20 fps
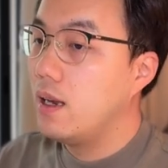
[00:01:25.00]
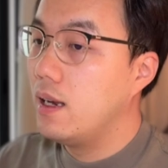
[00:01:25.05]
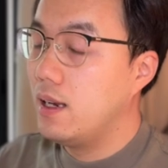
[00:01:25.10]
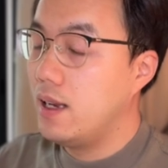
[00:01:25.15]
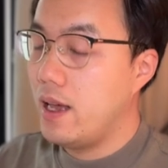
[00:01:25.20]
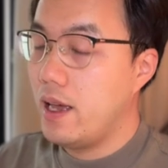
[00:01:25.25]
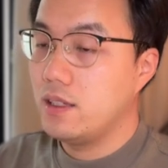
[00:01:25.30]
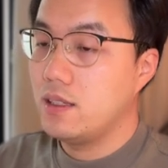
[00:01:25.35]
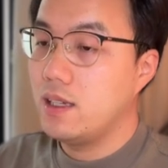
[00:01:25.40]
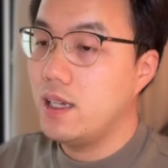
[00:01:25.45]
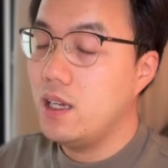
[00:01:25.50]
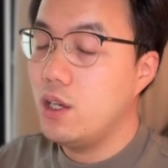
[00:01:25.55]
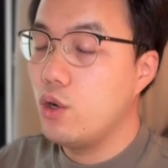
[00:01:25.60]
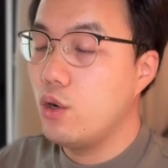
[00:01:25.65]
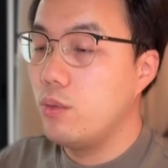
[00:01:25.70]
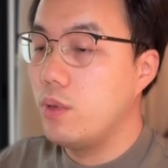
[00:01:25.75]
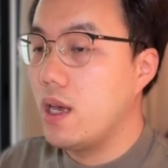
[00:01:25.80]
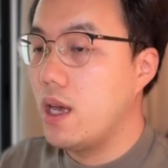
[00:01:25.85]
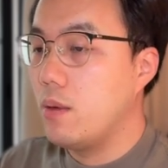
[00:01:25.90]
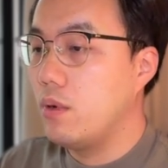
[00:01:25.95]
Lastly,
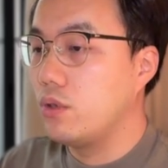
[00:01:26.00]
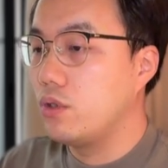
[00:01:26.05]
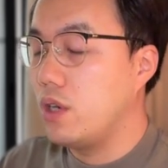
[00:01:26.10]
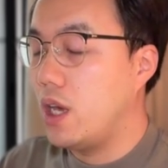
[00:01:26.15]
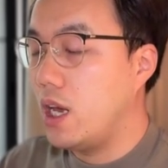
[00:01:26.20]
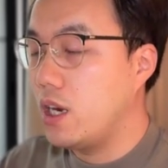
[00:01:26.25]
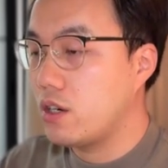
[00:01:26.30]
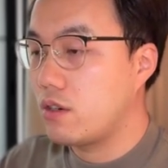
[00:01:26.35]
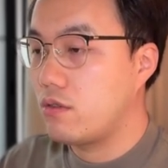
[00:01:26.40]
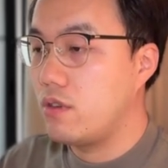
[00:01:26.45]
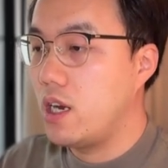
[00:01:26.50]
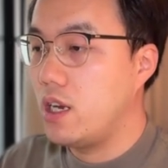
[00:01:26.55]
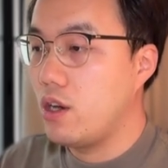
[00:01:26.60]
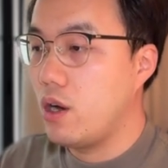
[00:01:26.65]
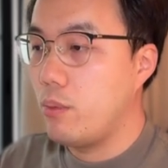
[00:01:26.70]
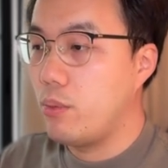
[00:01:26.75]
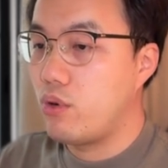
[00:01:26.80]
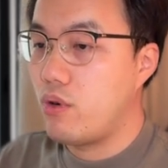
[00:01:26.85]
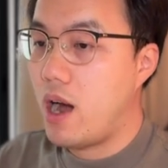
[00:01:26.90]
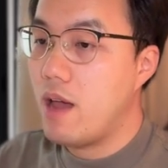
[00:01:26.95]
you'll be able to integrate
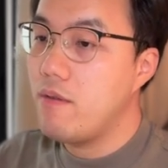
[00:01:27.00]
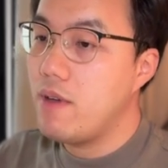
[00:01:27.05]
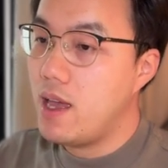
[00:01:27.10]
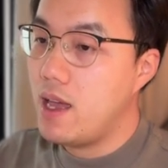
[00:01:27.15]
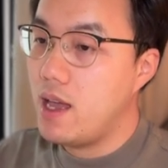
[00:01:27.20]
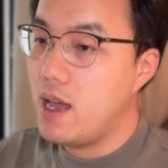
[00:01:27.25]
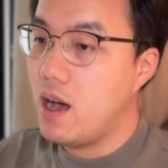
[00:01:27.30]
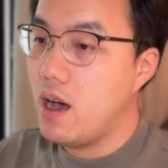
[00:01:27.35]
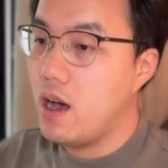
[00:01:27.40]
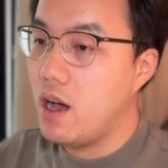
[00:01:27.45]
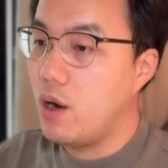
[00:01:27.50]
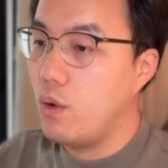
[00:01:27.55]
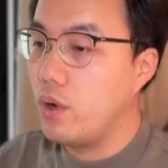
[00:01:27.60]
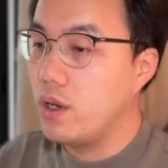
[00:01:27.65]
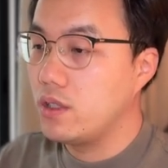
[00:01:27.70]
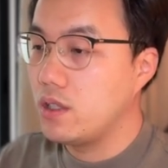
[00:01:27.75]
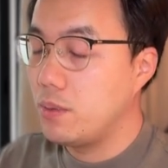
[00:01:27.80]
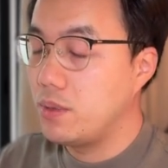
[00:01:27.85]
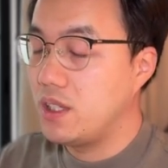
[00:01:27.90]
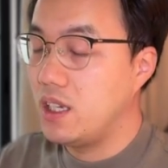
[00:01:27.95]
your private AI
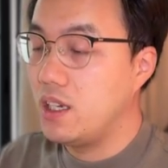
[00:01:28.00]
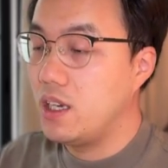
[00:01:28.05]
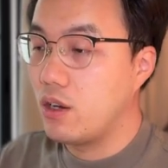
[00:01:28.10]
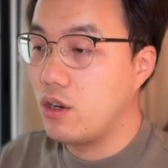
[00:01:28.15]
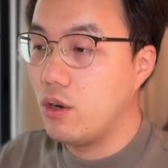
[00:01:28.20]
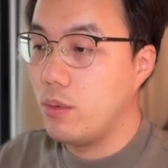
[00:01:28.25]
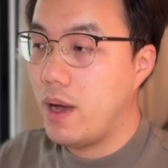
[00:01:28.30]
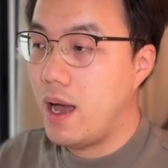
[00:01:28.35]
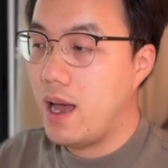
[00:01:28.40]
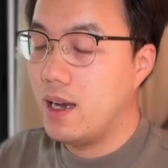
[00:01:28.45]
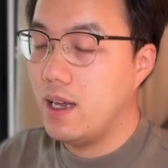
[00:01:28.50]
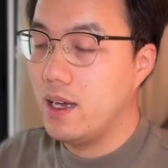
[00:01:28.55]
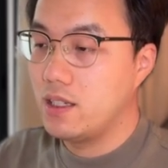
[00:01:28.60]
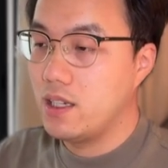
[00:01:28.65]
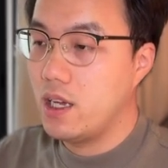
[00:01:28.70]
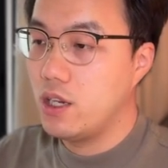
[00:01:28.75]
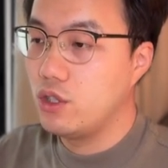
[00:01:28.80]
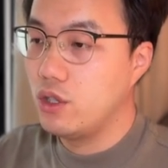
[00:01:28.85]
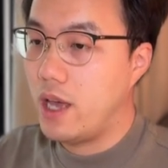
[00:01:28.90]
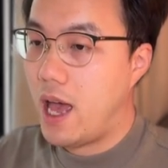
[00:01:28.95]
with Obsidian Copilot
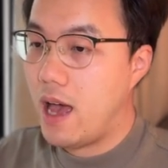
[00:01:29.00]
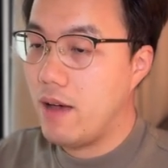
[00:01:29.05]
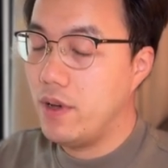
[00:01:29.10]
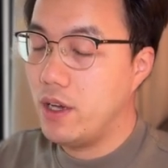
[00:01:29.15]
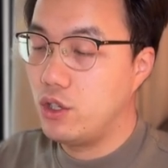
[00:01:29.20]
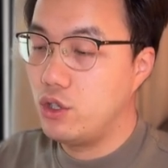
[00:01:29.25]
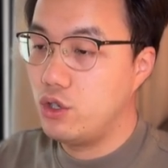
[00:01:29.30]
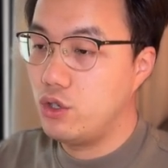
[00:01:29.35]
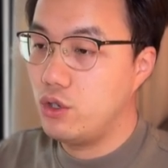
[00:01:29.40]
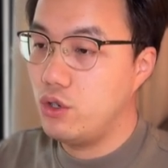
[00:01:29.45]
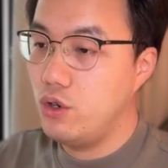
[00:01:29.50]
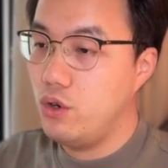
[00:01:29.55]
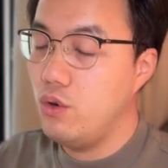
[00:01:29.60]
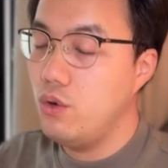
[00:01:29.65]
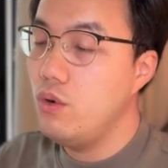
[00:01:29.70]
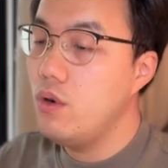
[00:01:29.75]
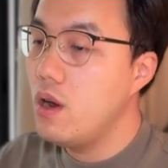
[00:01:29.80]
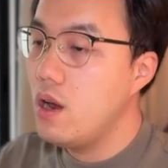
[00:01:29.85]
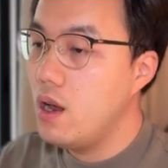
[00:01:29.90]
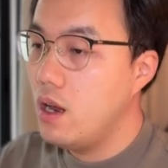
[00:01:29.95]
to have a
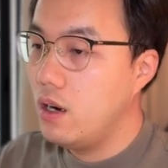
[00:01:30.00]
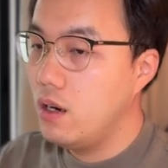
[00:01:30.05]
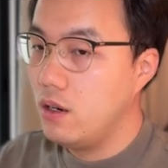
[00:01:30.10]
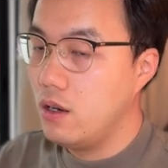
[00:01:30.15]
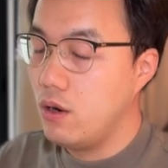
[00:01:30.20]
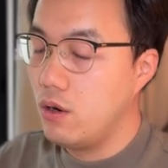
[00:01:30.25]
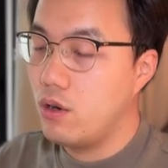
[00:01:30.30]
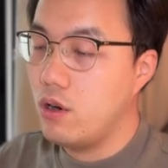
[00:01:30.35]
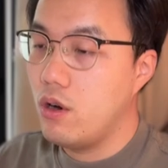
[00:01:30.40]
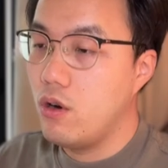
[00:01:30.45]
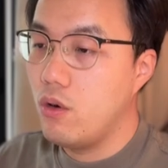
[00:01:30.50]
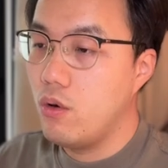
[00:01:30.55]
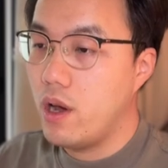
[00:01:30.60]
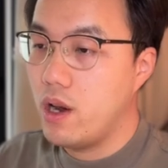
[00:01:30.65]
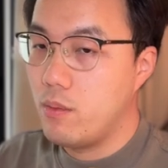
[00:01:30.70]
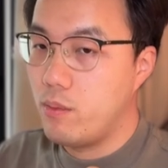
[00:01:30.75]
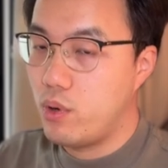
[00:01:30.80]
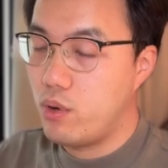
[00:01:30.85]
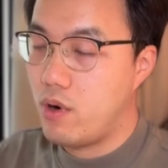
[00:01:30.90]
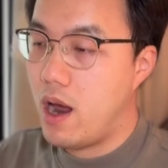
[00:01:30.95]
true local
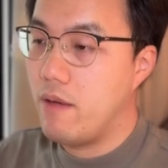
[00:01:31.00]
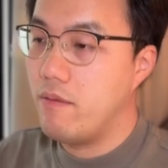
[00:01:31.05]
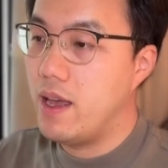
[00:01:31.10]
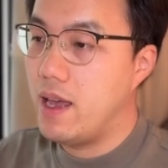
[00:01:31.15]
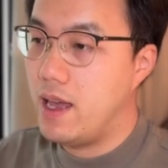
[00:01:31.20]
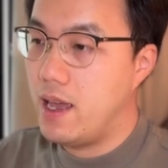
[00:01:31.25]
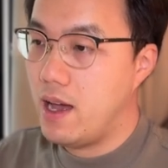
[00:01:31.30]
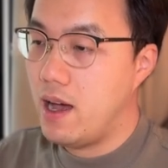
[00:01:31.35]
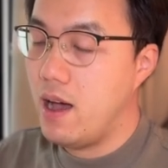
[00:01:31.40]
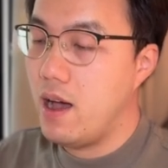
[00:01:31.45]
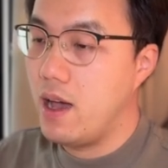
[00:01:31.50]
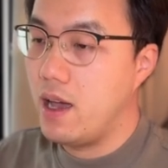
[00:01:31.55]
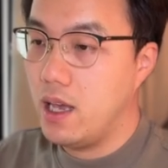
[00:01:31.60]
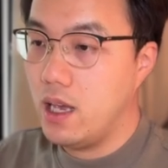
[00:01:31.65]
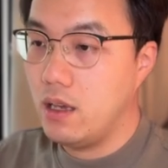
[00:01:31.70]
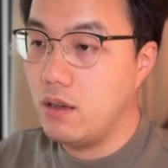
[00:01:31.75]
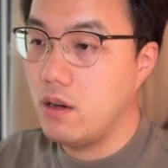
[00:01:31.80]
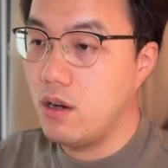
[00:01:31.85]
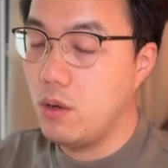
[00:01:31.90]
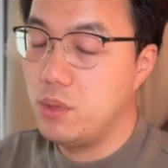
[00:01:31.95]
and private AI
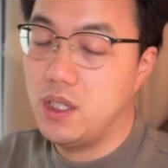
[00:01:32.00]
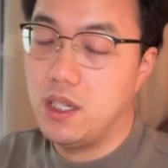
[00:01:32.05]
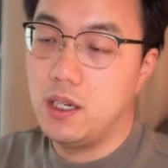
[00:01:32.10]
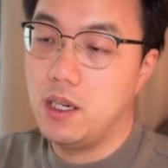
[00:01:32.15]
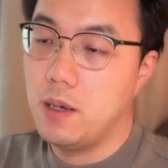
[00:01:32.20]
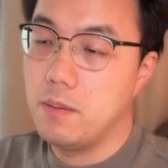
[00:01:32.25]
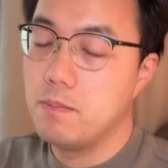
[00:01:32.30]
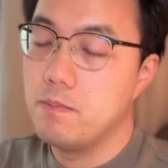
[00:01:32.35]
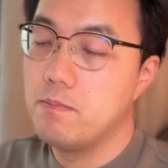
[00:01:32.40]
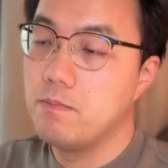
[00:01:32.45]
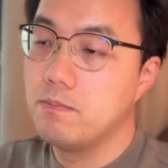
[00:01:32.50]
in your Obsidian.